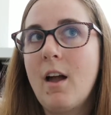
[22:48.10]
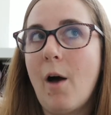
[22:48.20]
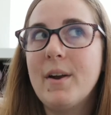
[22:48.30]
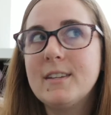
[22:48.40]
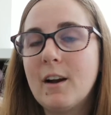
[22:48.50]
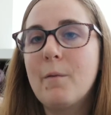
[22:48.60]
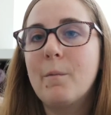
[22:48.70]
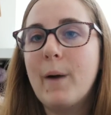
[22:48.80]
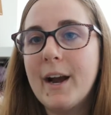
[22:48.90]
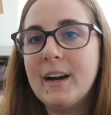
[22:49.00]
I want to start
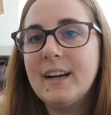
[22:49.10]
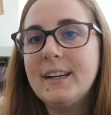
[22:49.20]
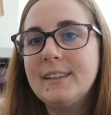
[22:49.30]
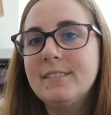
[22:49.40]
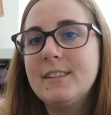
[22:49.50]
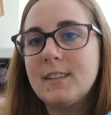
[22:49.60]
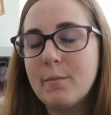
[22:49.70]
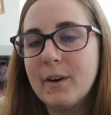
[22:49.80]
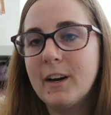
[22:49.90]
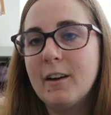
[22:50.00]
wearing
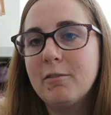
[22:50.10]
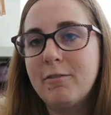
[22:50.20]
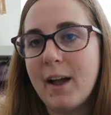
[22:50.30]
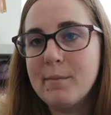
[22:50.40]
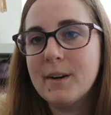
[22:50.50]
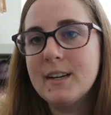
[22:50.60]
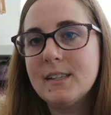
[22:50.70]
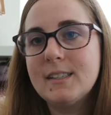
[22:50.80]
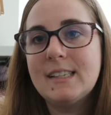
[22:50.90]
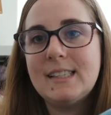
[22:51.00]
summer
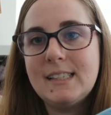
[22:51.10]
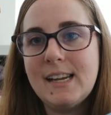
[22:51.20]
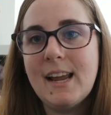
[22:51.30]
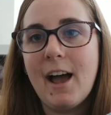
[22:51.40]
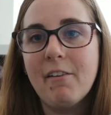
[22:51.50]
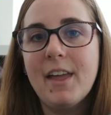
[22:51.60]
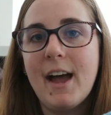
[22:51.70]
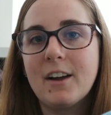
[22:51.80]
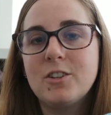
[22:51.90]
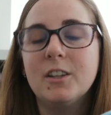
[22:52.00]
fibers to see how they
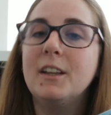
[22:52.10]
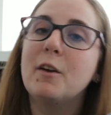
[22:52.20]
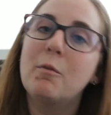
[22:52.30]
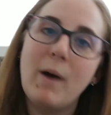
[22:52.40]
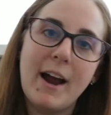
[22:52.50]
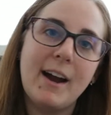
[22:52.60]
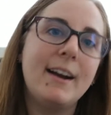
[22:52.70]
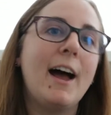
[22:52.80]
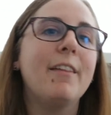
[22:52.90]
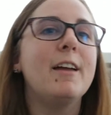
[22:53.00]
actually like wear
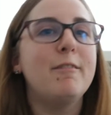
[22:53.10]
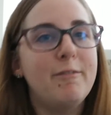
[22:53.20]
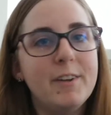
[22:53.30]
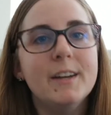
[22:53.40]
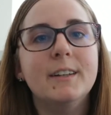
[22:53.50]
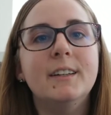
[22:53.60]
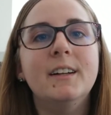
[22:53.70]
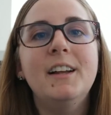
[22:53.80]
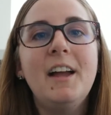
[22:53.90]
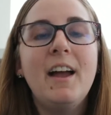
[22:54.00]
and how they
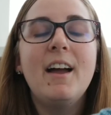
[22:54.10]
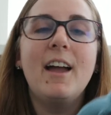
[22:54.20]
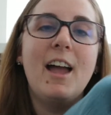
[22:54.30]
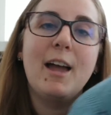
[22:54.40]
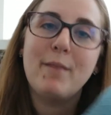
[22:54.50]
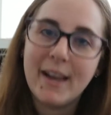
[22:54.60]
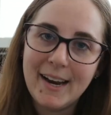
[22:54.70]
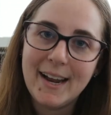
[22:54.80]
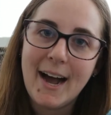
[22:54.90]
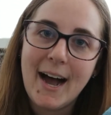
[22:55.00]
feel am I gonna
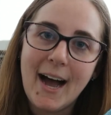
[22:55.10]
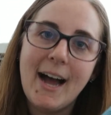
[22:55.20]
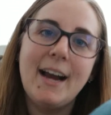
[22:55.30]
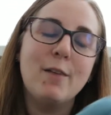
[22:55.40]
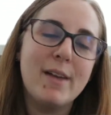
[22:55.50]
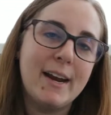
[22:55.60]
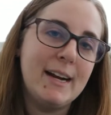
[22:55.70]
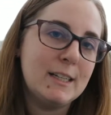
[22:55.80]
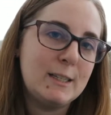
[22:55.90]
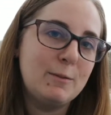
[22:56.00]
get hot? Am I gonna
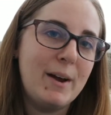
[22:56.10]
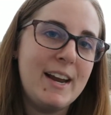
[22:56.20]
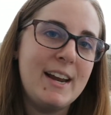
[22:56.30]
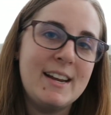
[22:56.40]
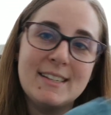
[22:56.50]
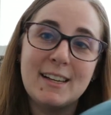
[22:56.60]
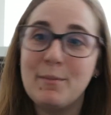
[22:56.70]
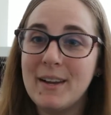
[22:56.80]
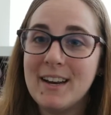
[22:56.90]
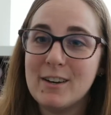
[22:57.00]
get sweaty? Is it gonna
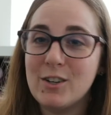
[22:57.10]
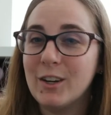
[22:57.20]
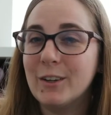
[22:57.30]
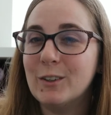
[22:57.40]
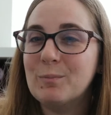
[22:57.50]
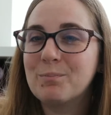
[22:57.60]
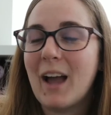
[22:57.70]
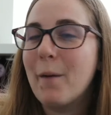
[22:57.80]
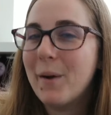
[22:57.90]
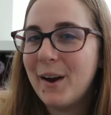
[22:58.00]
be an issue?
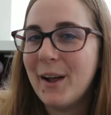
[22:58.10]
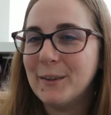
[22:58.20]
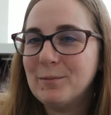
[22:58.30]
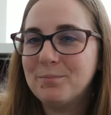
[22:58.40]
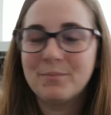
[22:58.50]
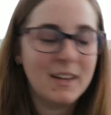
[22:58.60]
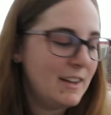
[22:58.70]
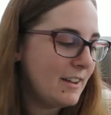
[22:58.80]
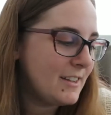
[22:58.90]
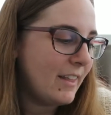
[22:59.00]
I wanna know
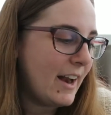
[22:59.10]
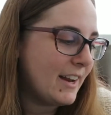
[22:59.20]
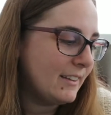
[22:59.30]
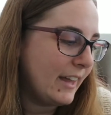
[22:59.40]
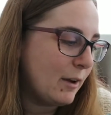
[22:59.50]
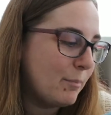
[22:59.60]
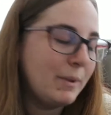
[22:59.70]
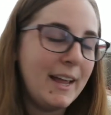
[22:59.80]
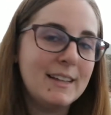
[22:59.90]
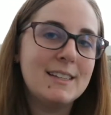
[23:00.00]
so that I can like
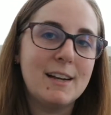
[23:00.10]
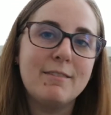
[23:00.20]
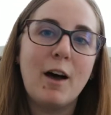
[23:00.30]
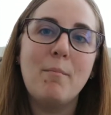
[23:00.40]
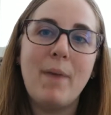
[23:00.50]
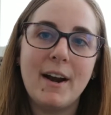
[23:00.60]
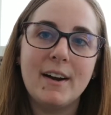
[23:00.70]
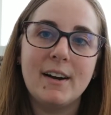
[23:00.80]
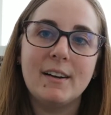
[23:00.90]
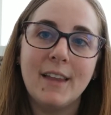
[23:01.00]
plan stuff out
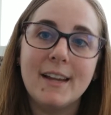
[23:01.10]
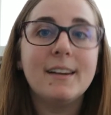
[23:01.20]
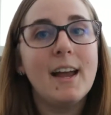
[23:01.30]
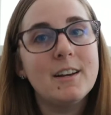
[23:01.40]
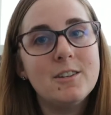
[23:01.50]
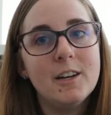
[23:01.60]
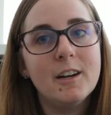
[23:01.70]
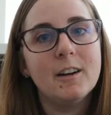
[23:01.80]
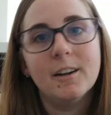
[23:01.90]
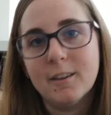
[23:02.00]
better like next
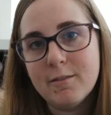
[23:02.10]
year or in the